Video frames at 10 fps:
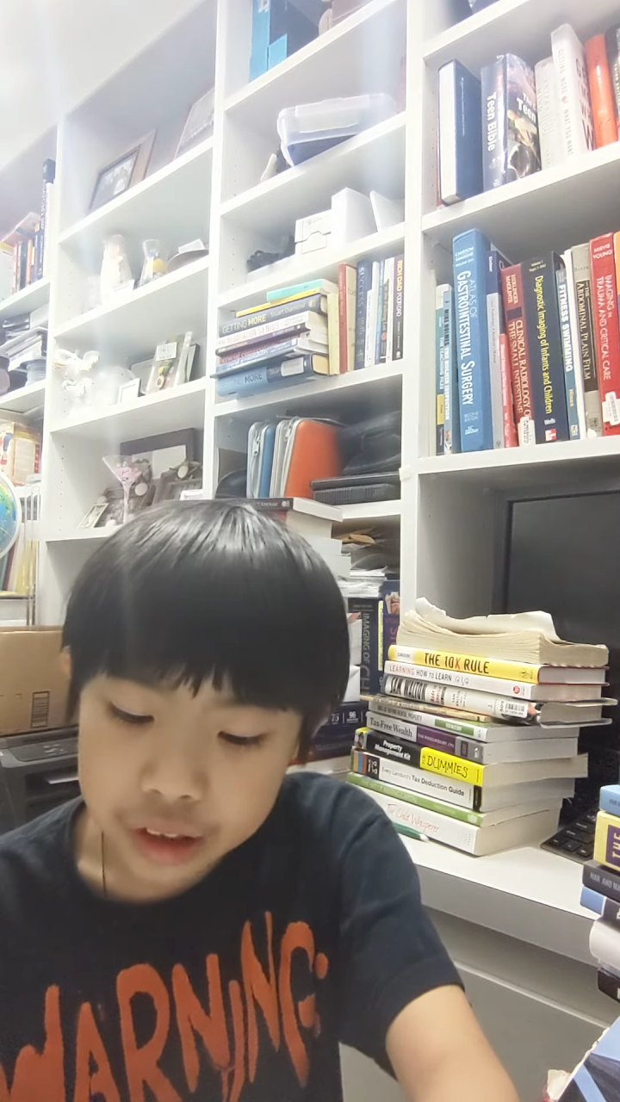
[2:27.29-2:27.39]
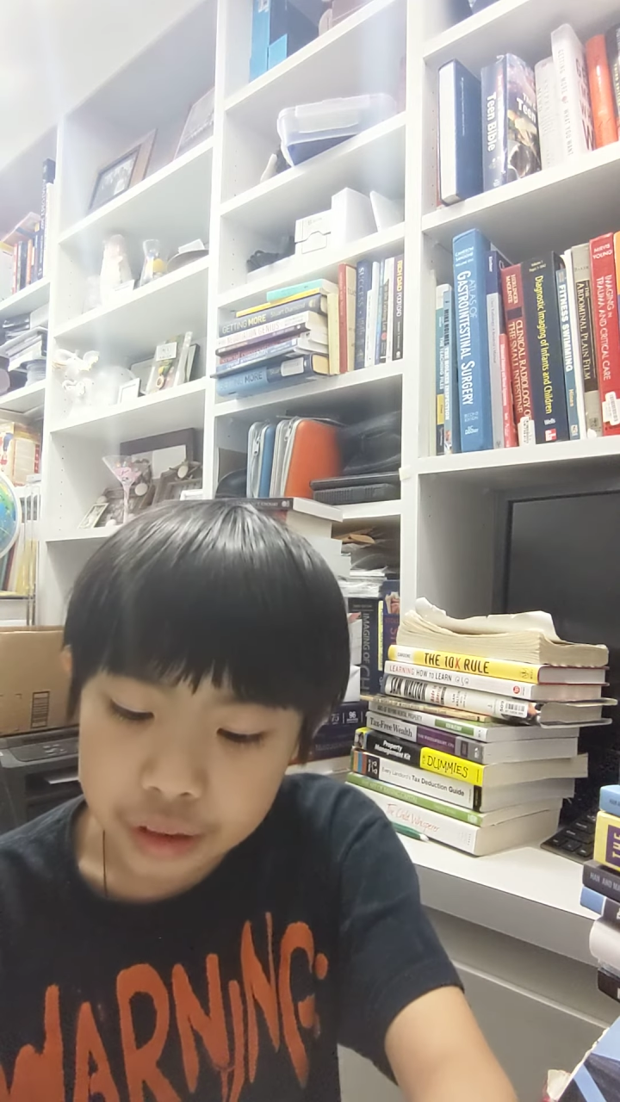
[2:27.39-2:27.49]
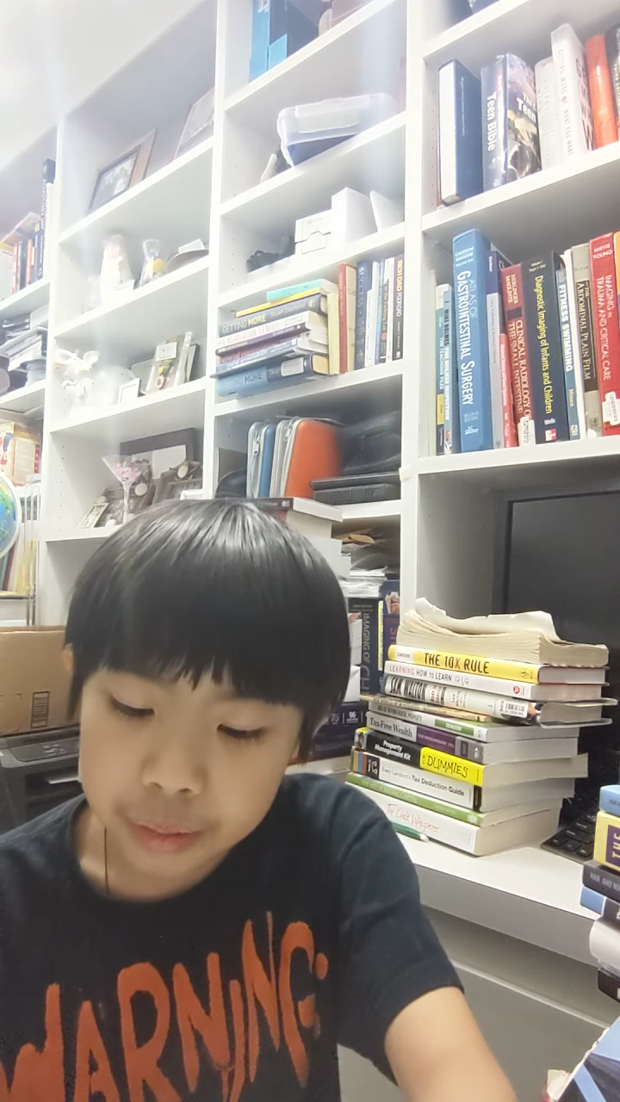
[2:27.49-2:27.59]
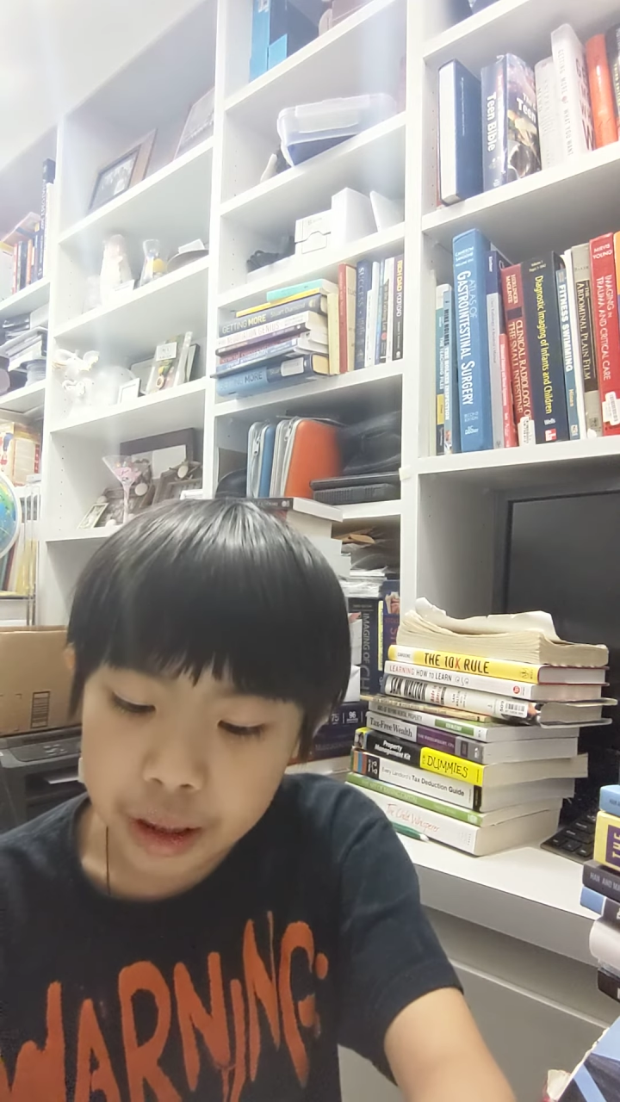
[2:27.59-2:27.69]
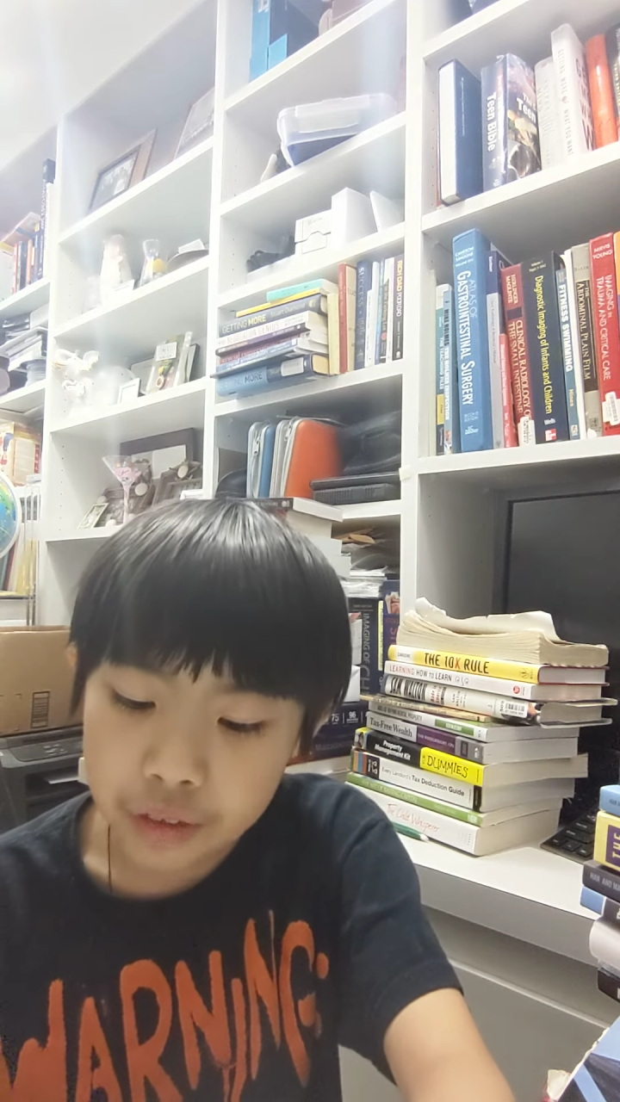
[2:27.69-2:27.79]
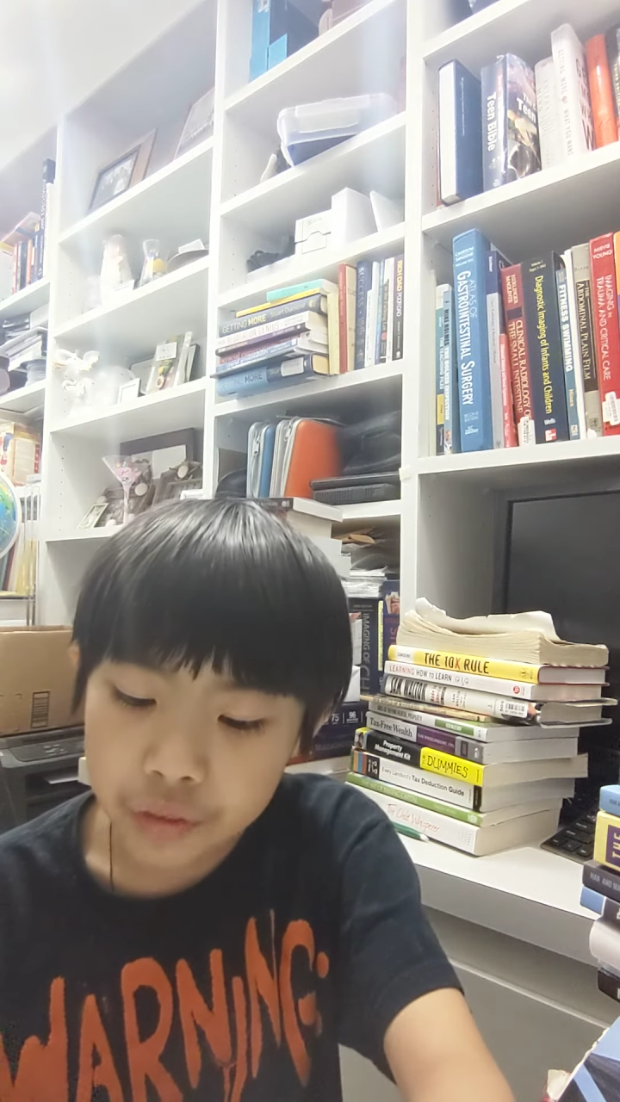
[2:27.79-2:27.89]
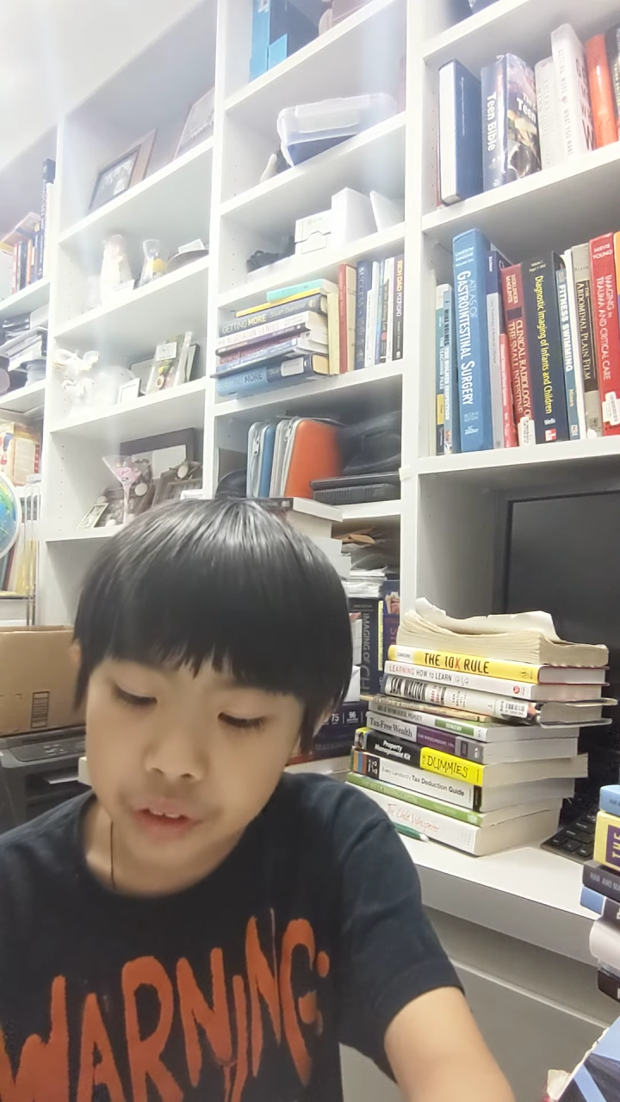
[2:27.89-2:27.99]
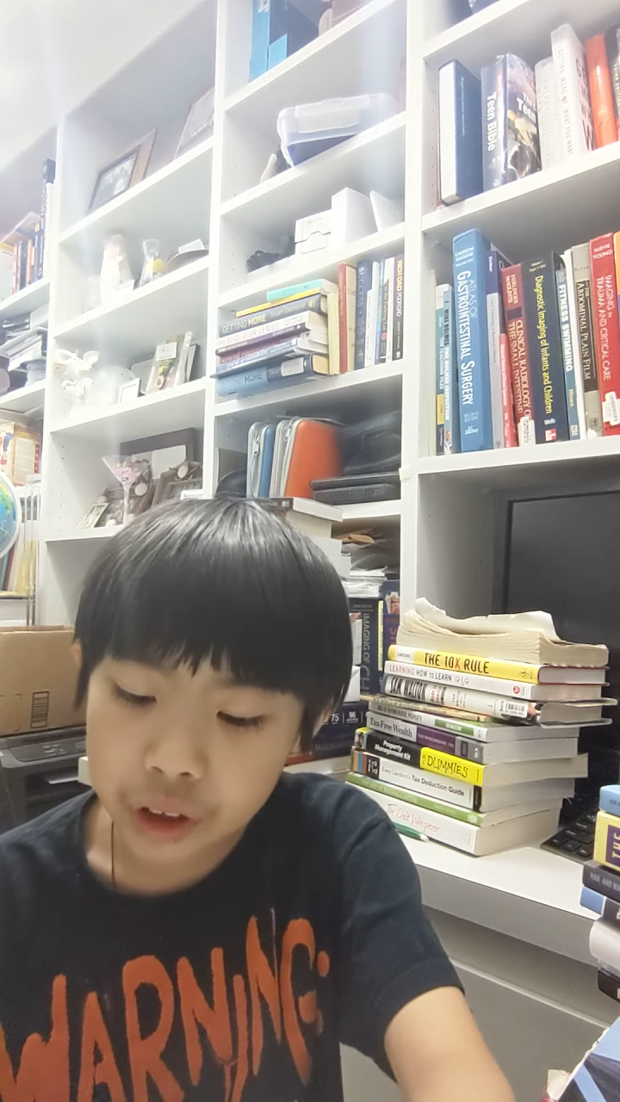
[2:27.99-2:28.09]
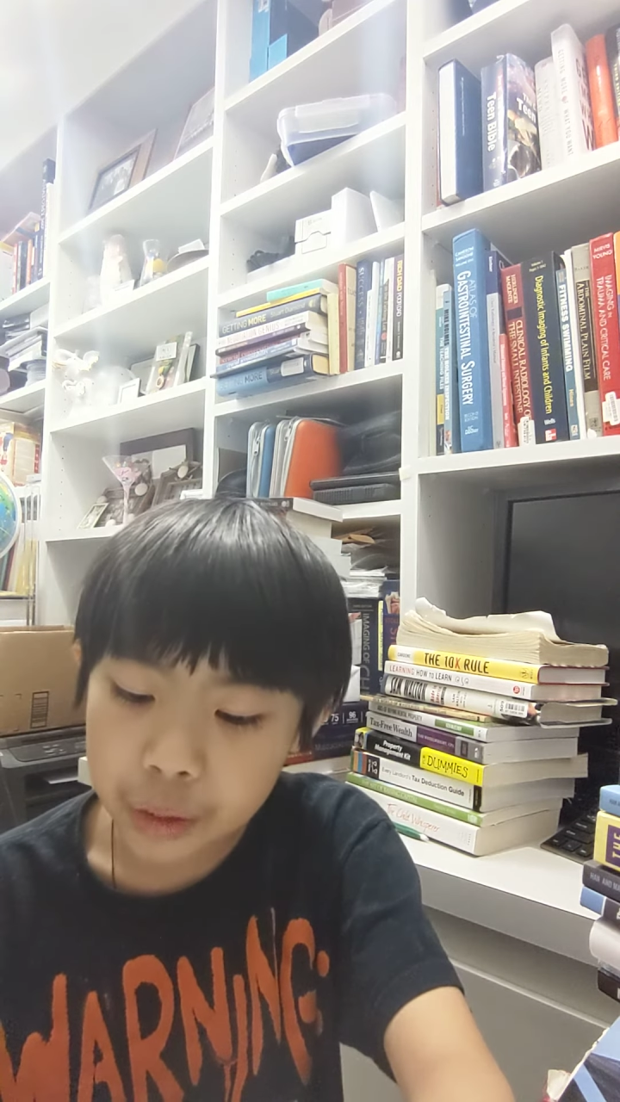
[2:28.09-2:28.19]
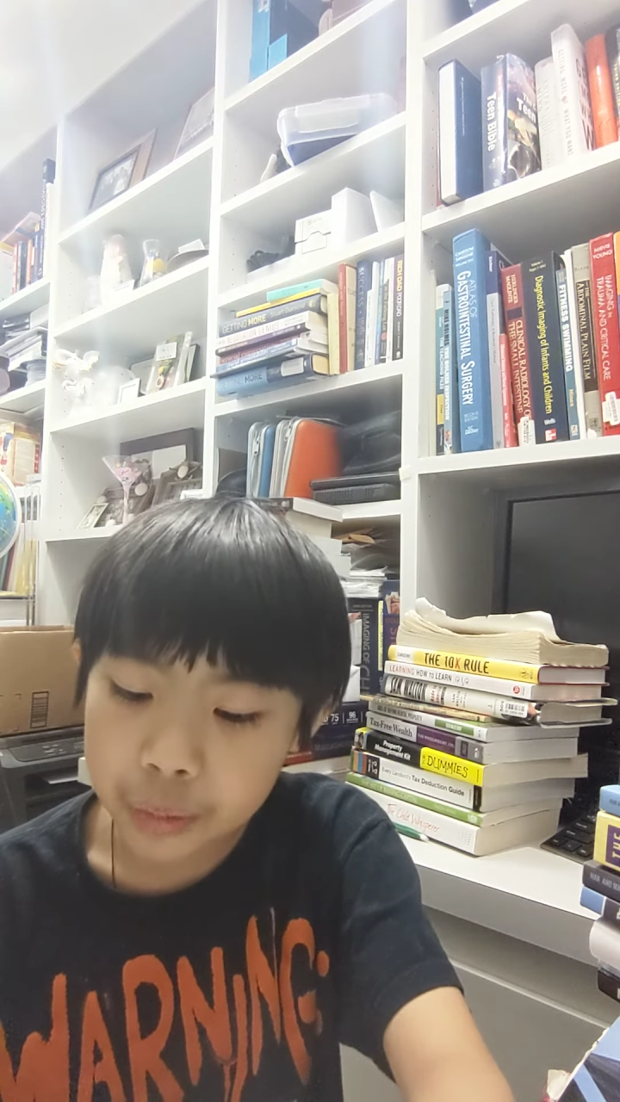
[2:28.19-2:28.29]
They may have a
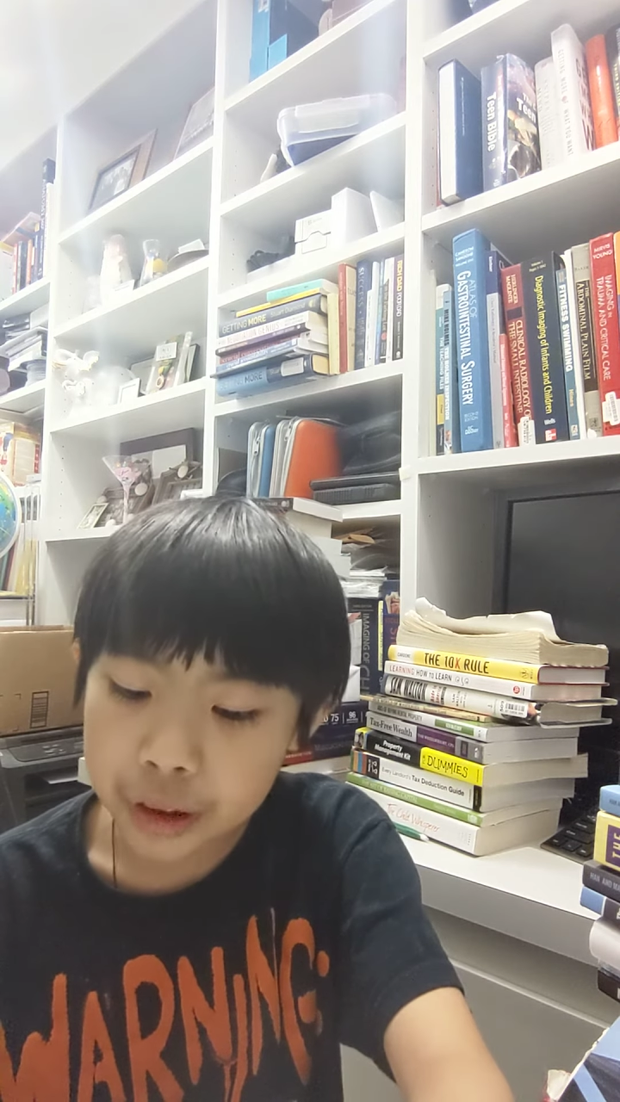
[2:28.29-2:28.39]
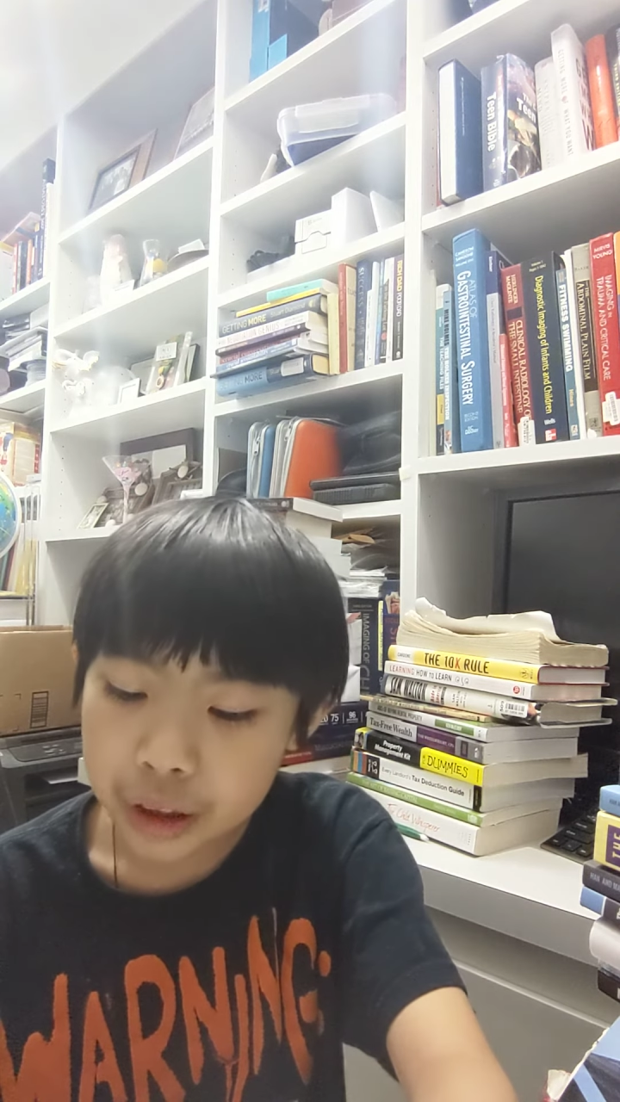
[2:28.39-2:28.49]
job,